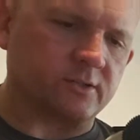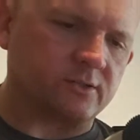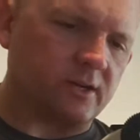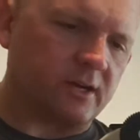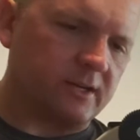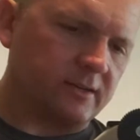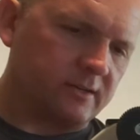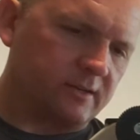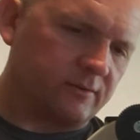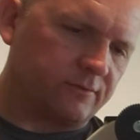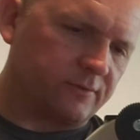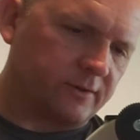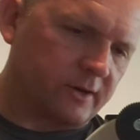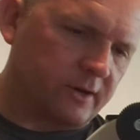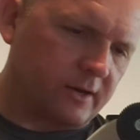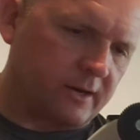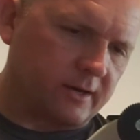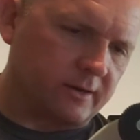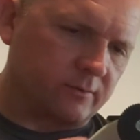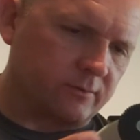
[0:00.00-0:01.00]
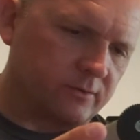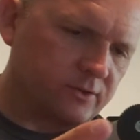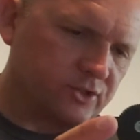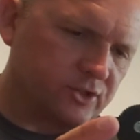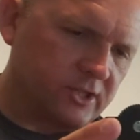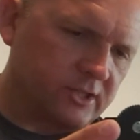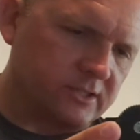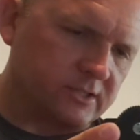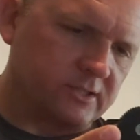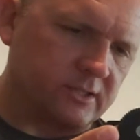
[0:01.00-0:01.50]
so I had to figure out how to
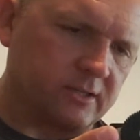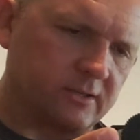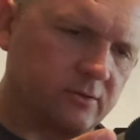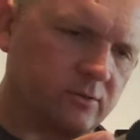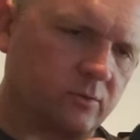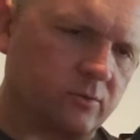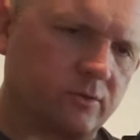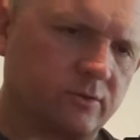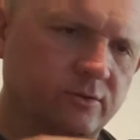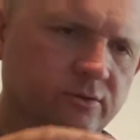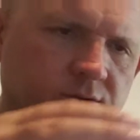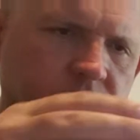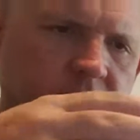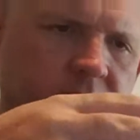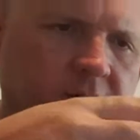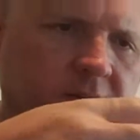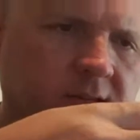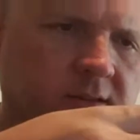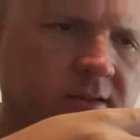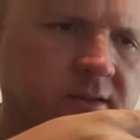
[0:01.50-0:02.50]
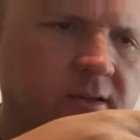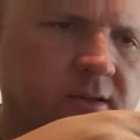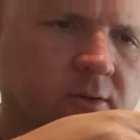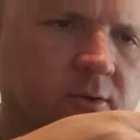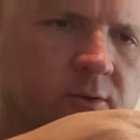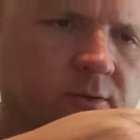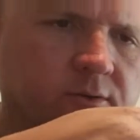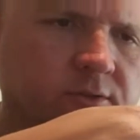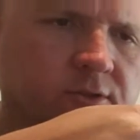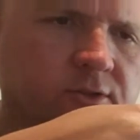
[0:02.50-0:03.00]
adjust it in order to get the
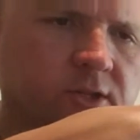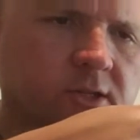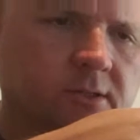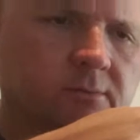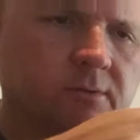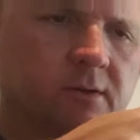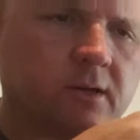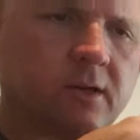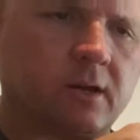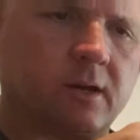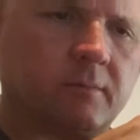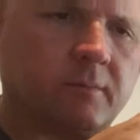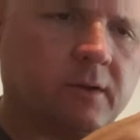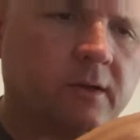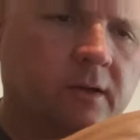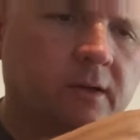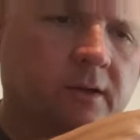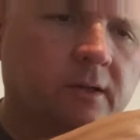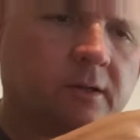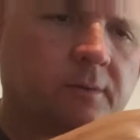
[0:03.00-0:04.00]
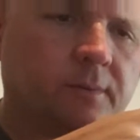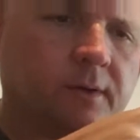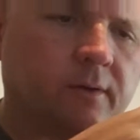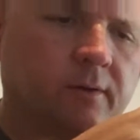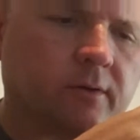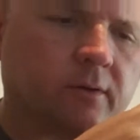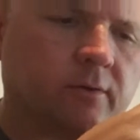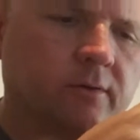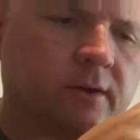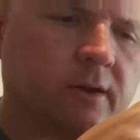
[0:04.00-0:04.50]
coarse adjustment knob to be able
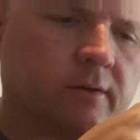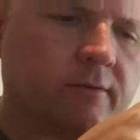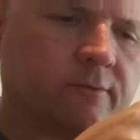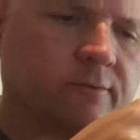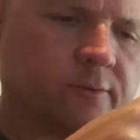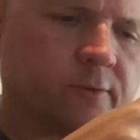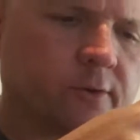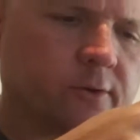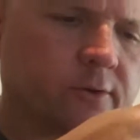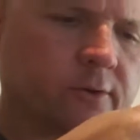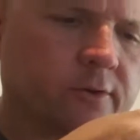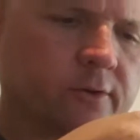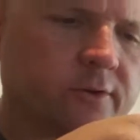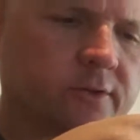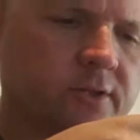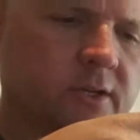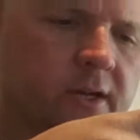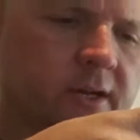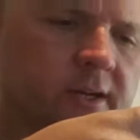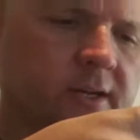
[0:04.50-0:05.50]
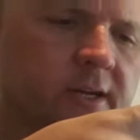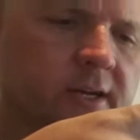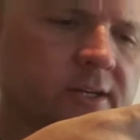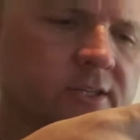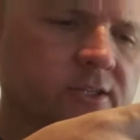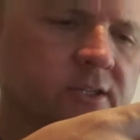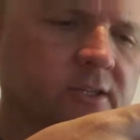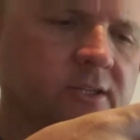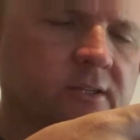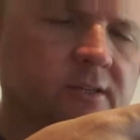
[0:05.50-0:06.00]
to go down further so I can
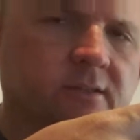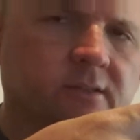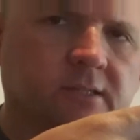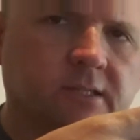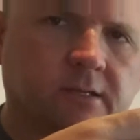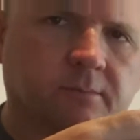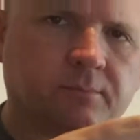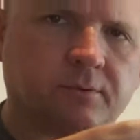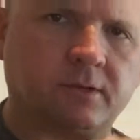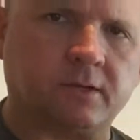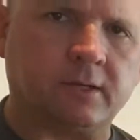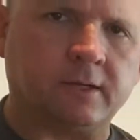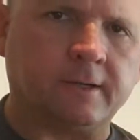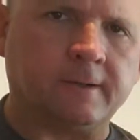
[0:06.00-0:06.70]
actually dip